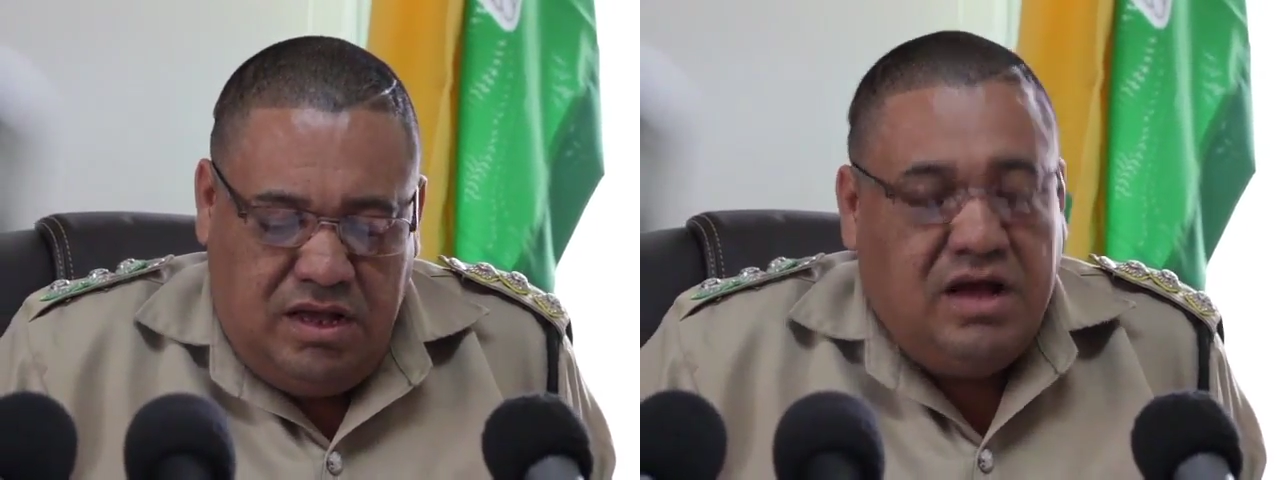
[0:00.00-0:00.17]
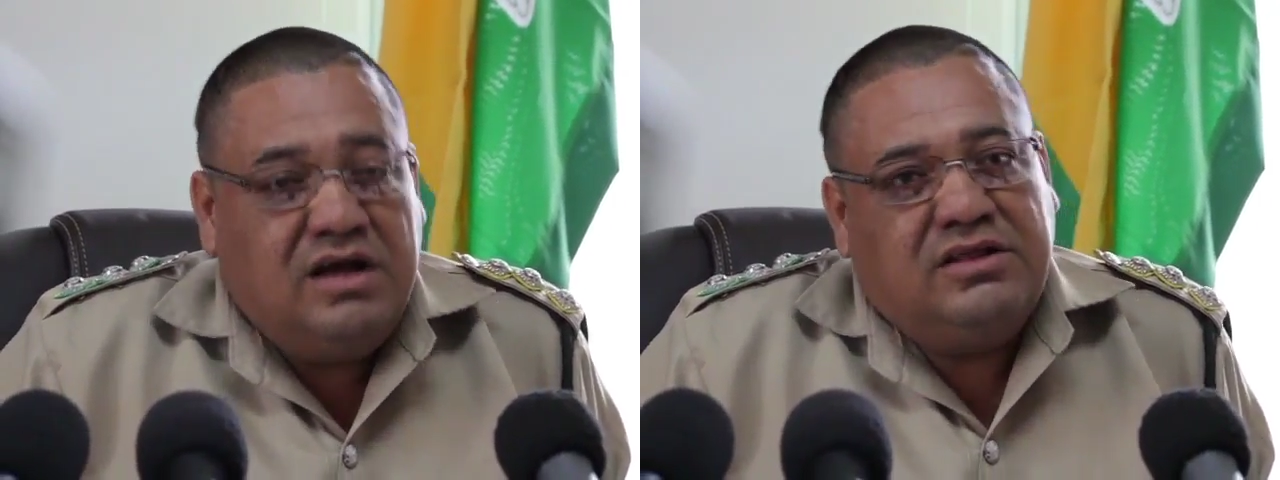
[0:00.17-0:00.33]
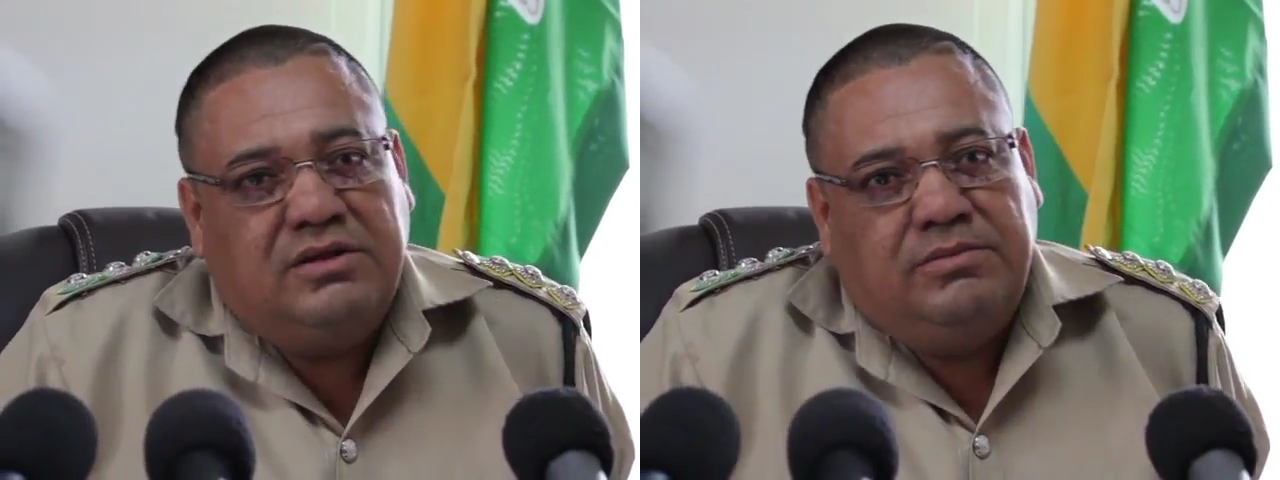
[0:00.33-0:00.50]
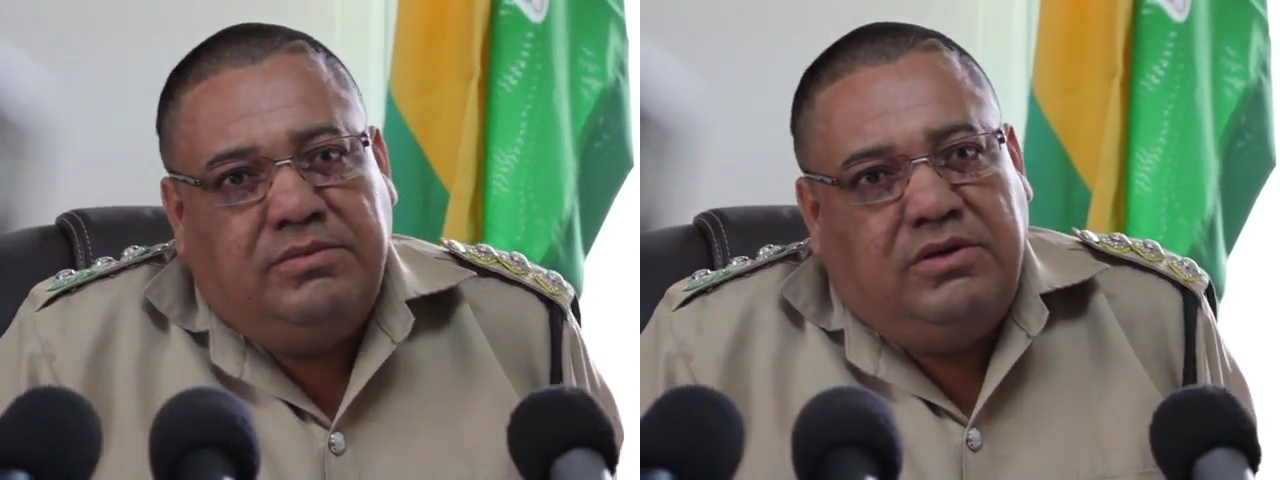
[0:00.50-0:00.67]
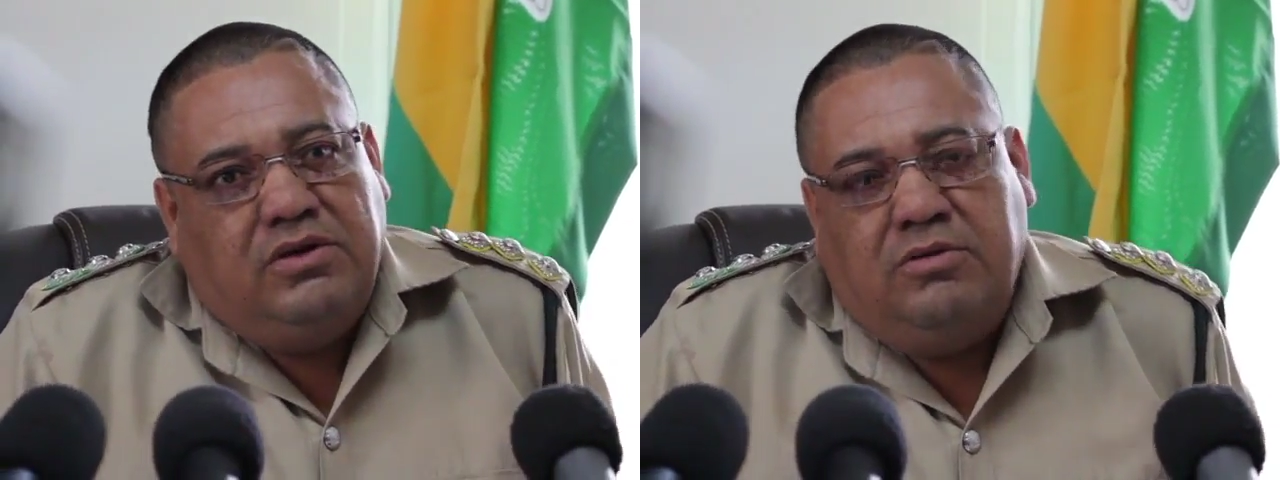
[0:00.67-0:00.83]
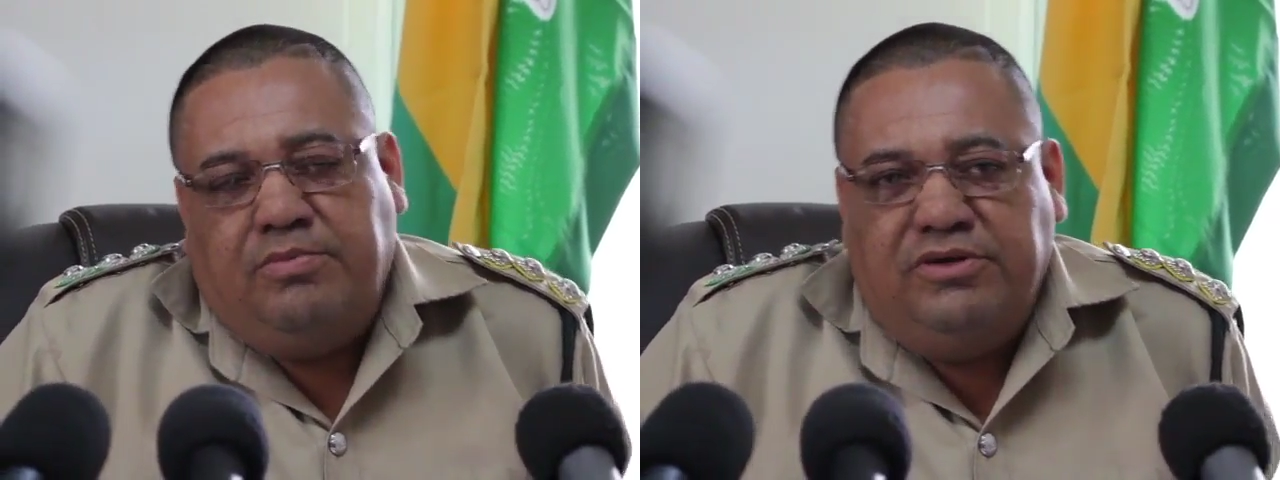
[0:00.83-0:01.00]
acting
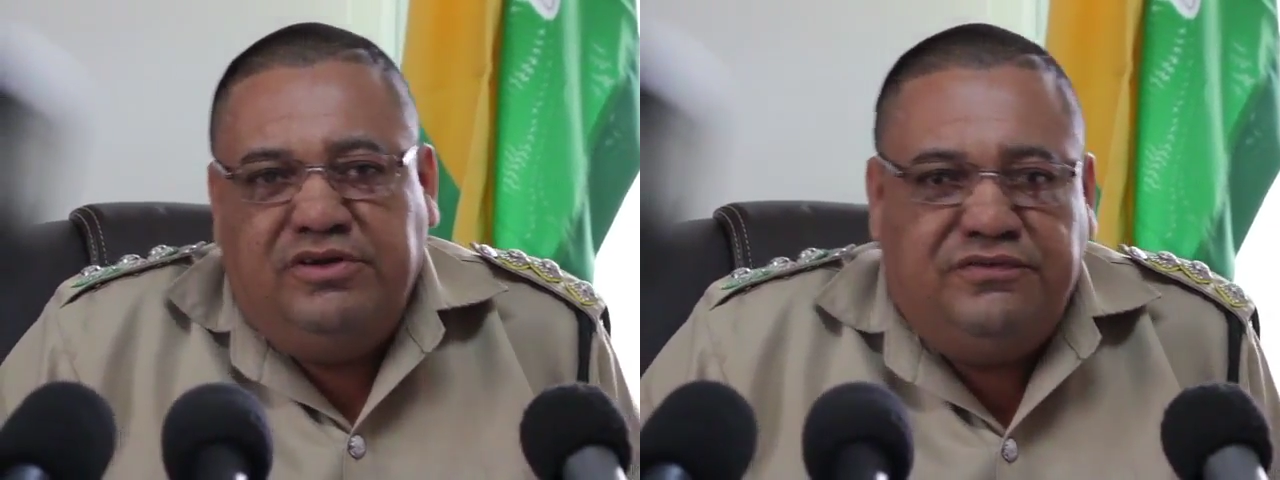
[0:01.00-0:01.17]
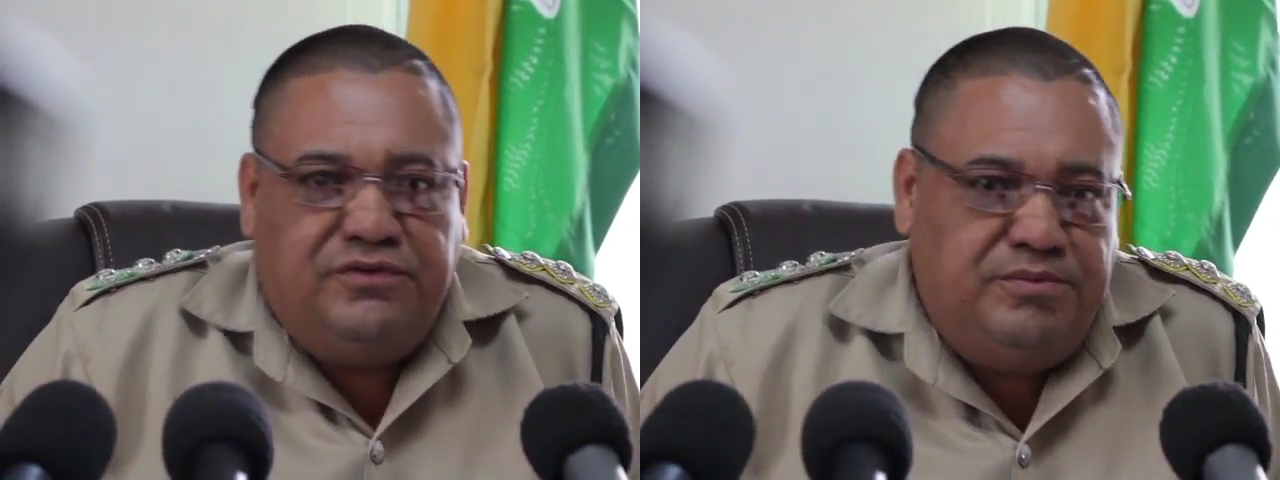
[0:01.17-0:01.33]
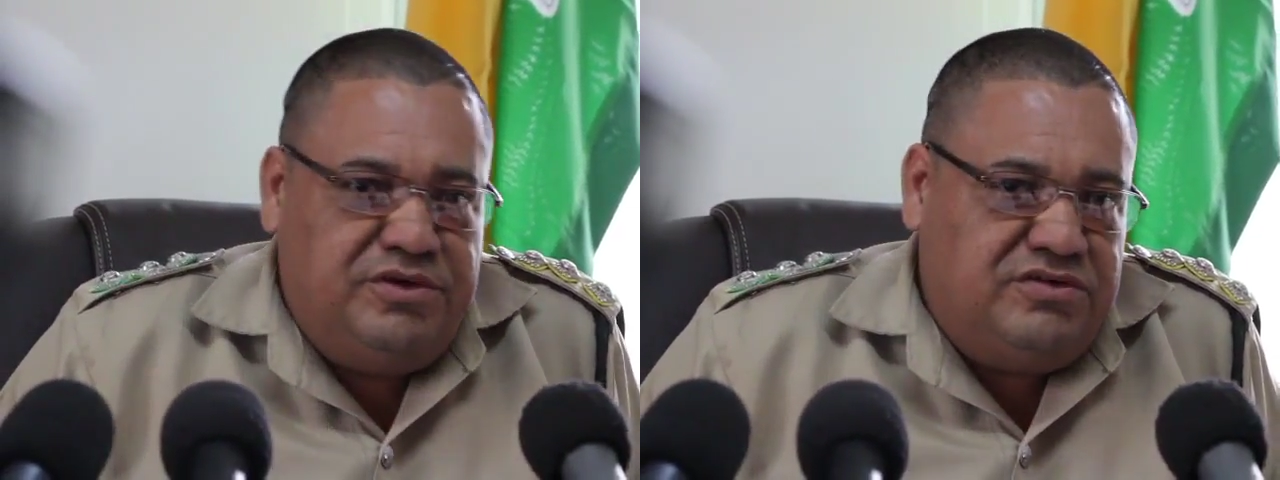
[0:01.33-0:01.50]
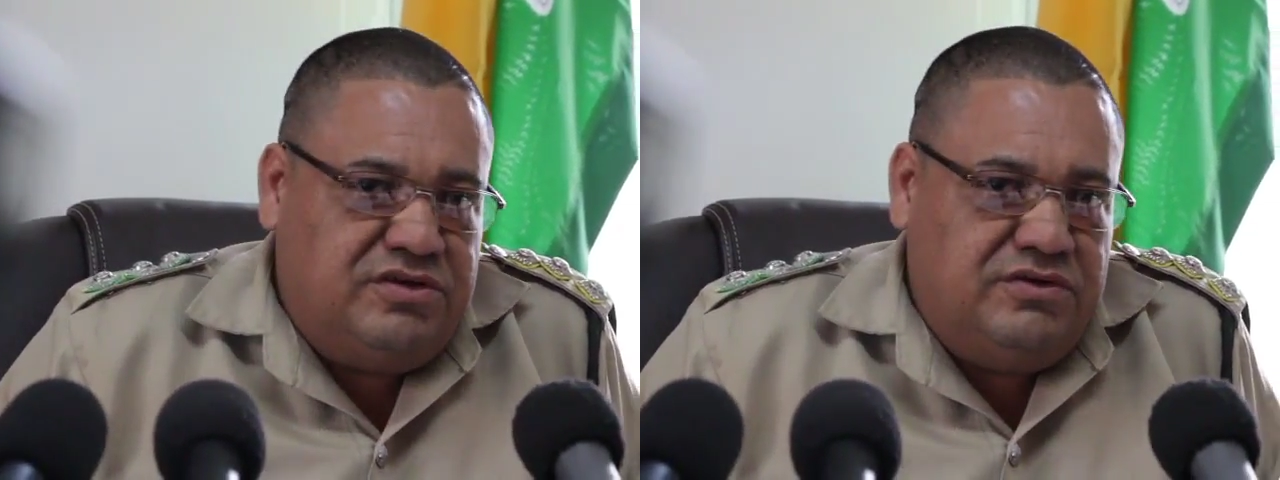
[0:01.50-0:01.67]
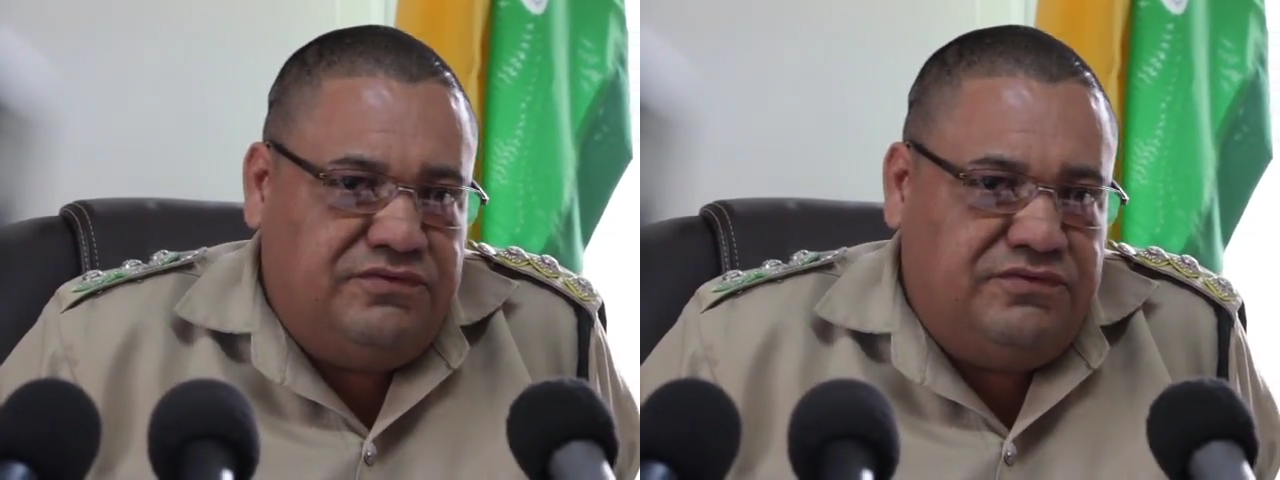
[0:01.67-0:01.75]
upon information